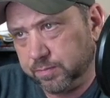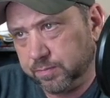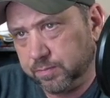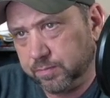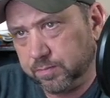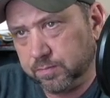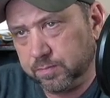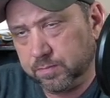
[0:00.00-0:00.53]

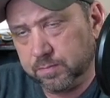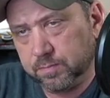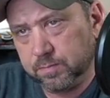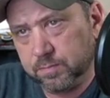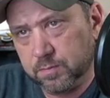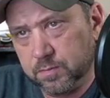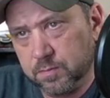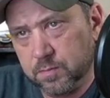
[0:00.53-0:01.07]

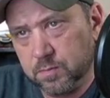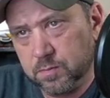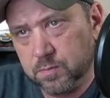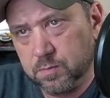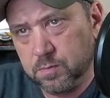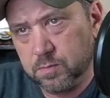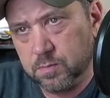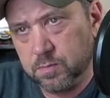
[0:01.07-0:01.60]

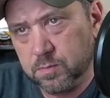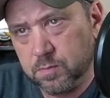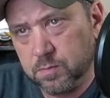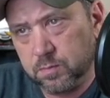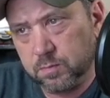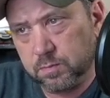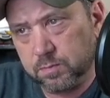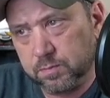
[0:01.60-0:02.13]

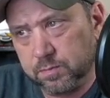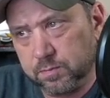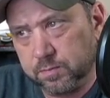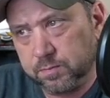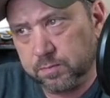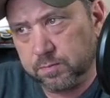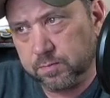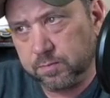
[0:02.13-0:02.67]

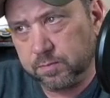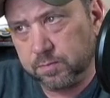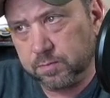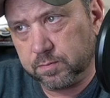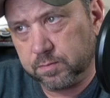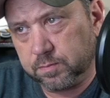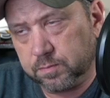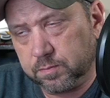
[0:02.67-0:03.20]

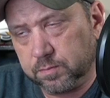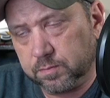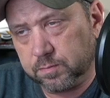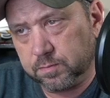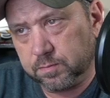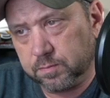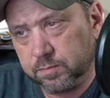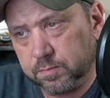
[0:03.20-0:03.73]

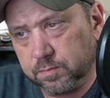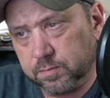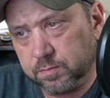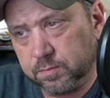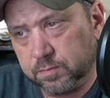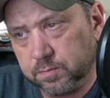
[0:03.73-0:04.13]
Nothing is said.